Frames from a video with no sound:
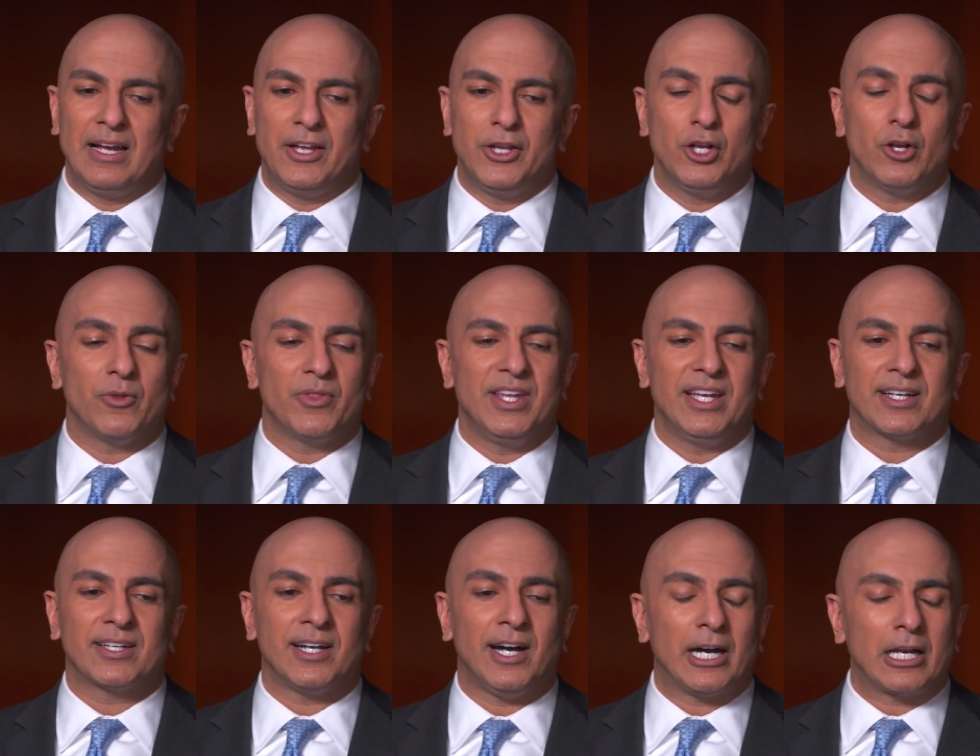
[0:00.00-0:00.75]
You know, the
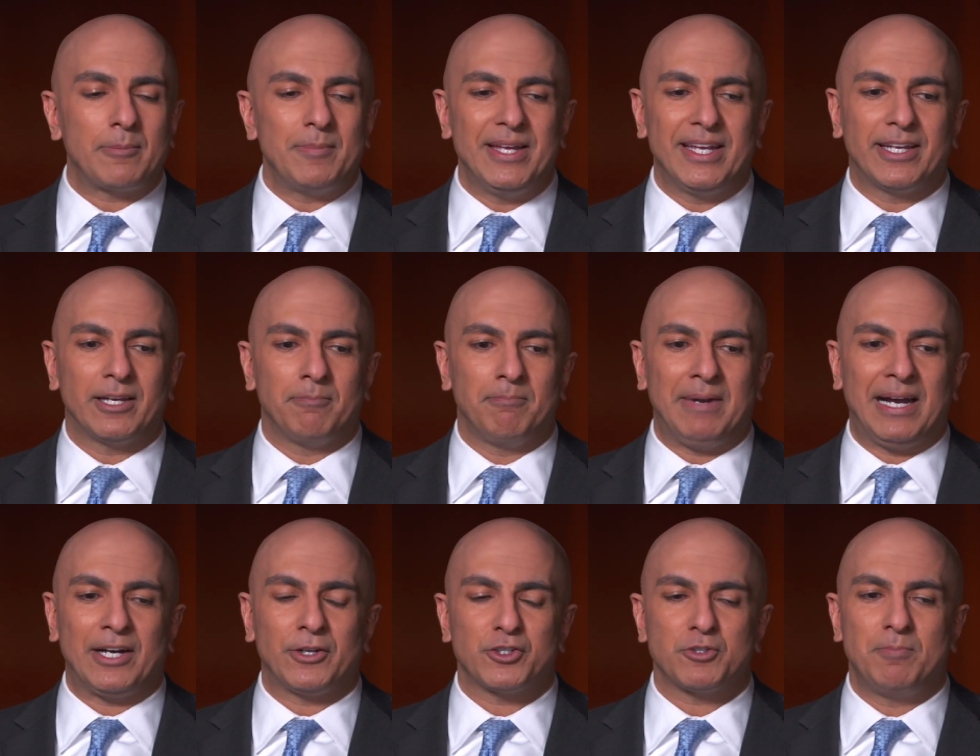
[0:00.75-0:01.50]
economy can
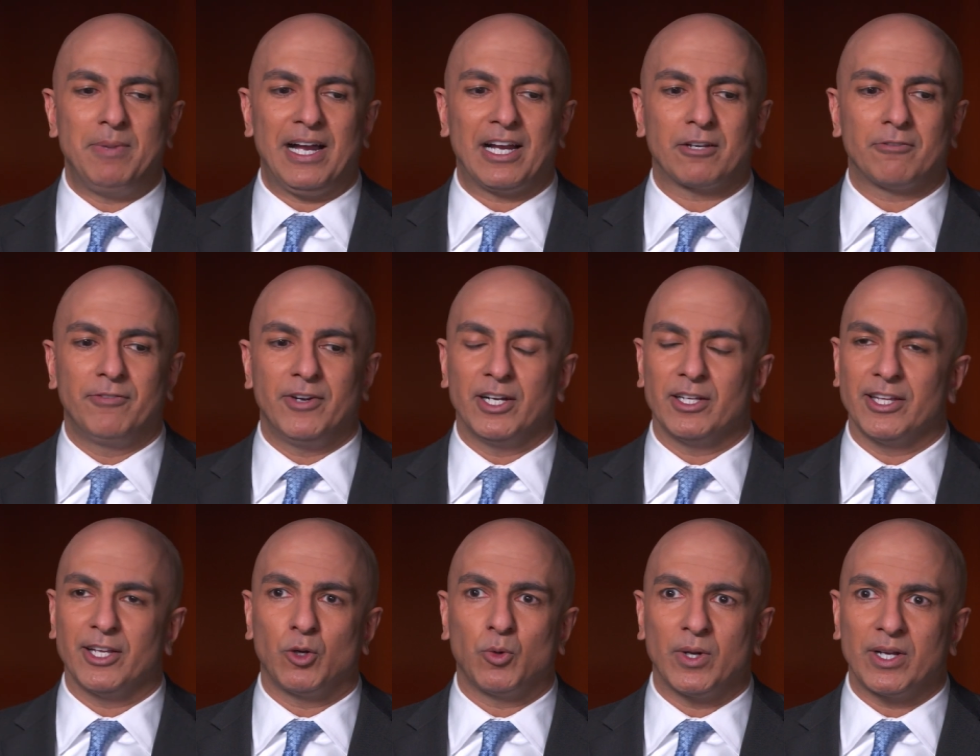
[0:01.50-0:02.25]
bounce back
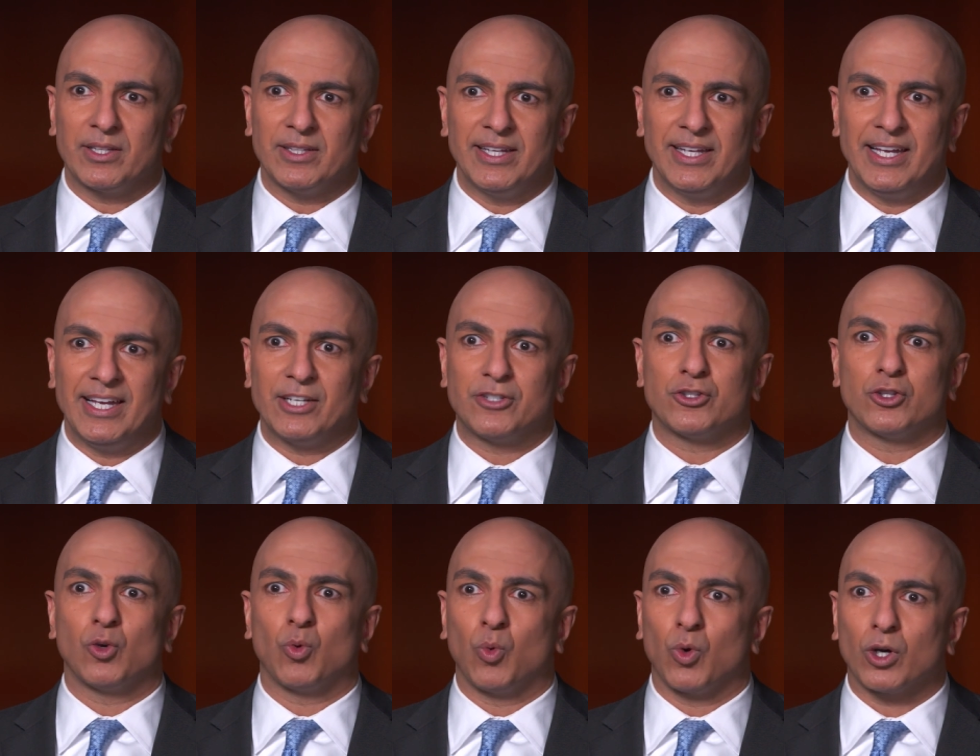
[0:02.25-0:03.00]
fairly quickly.
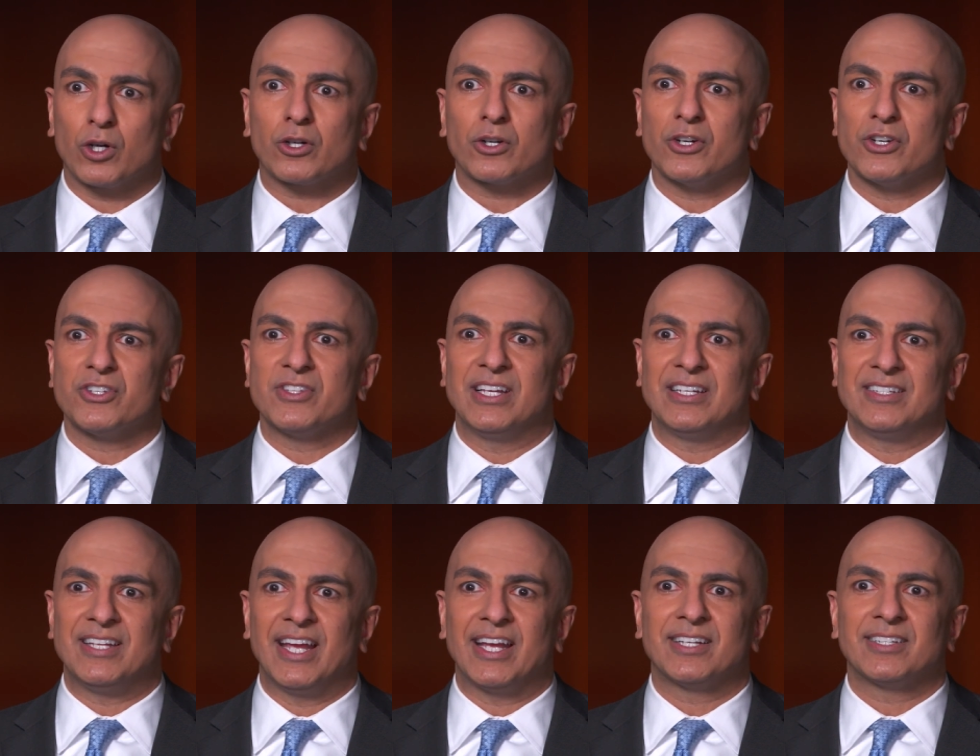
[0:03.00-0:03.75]
It's the workers
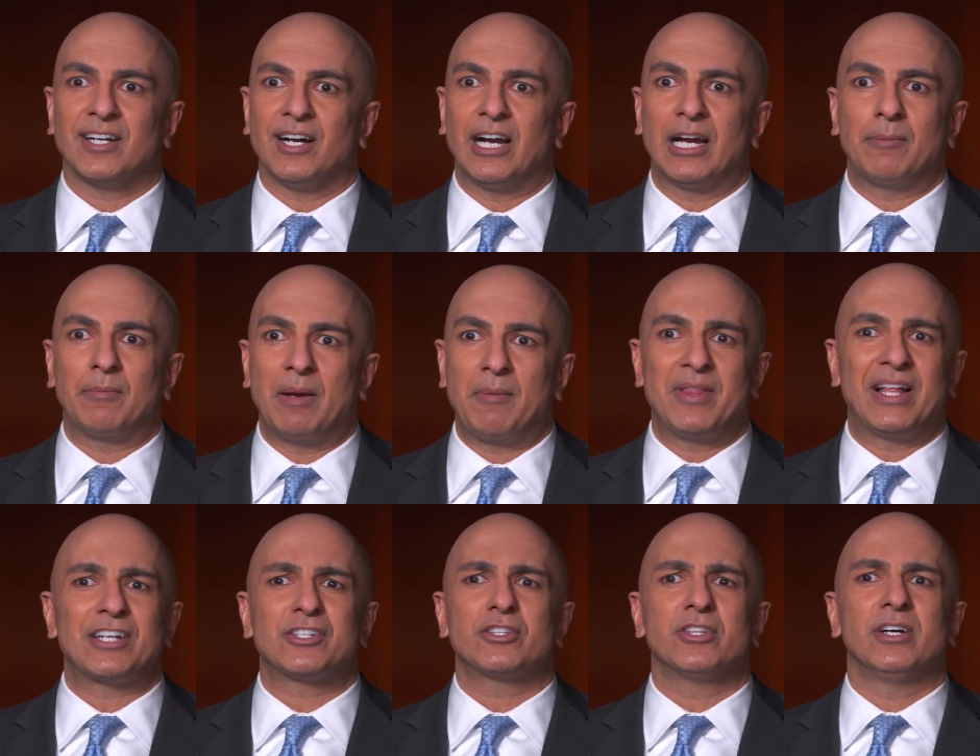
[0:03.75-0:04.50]
that take time. I
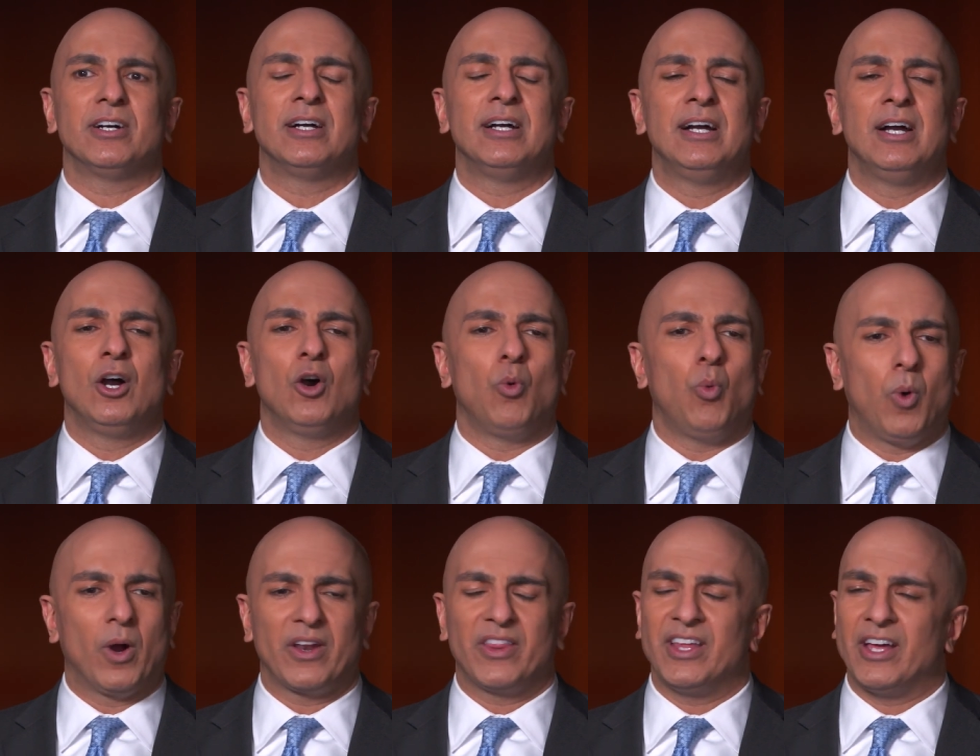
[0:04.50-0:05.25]
mean, that's the,
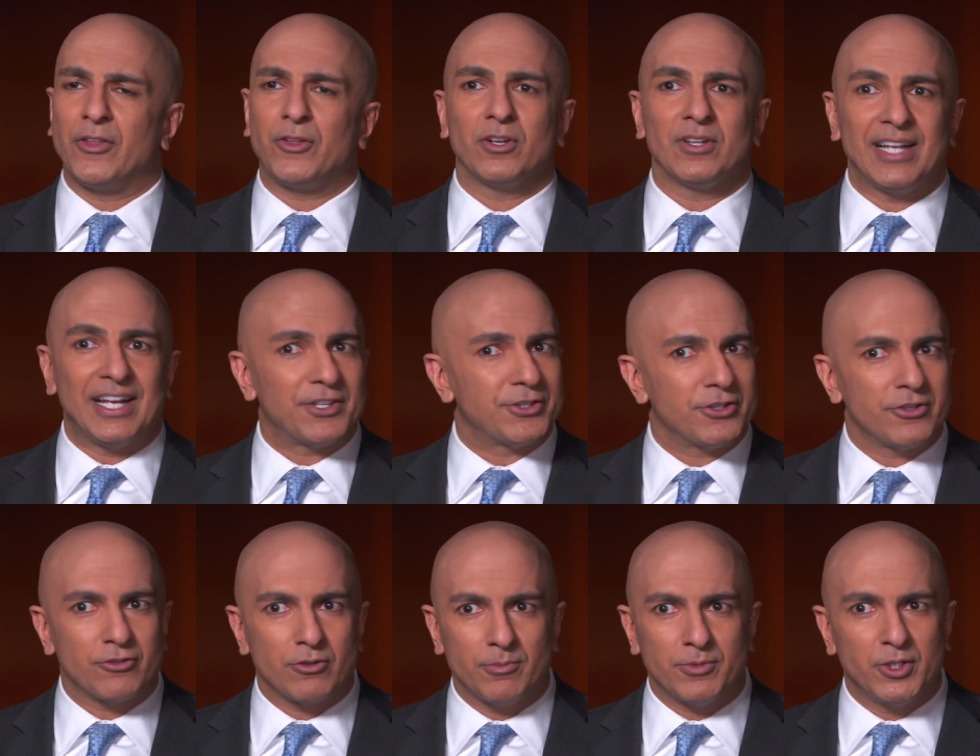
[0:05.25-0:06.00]
one of the other
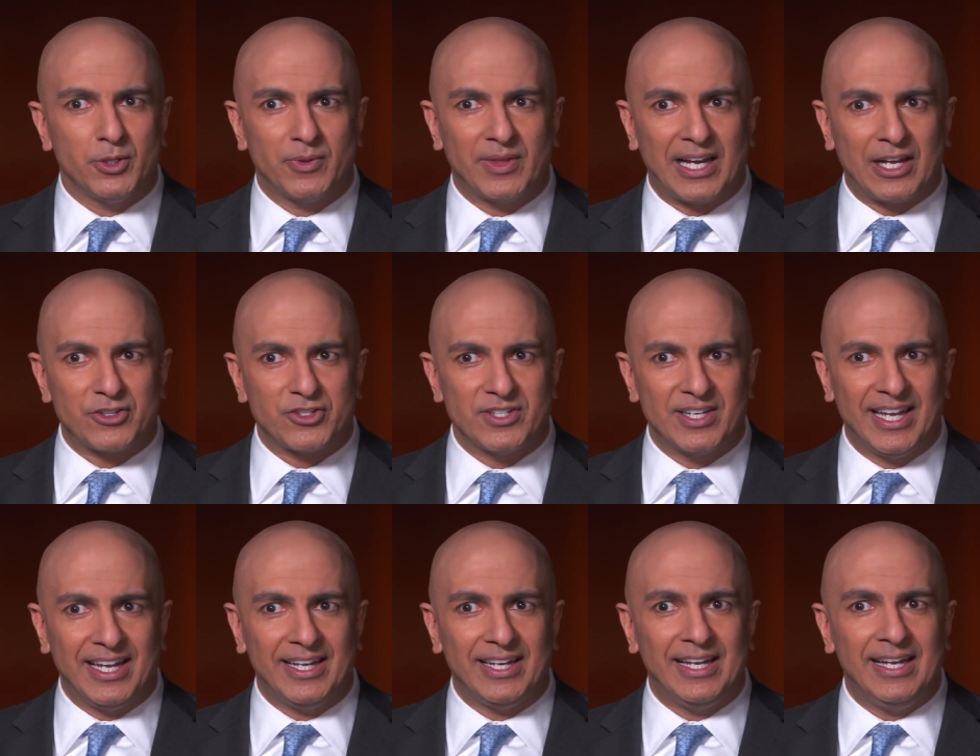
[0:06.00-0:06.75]
lessons from two
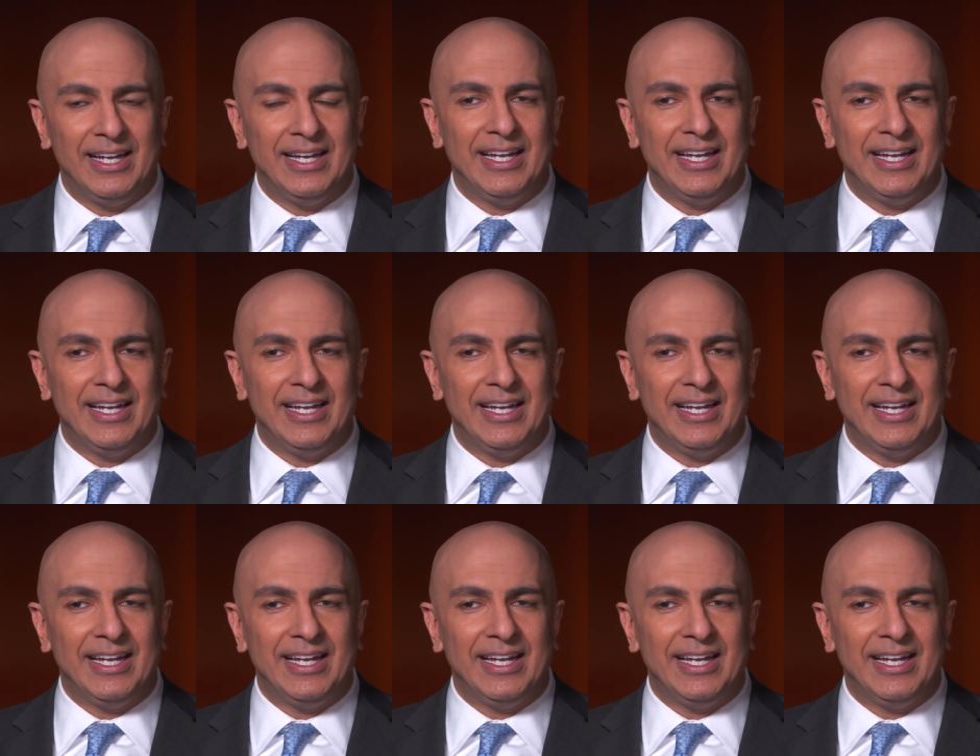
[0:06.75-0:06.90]
thousand eight.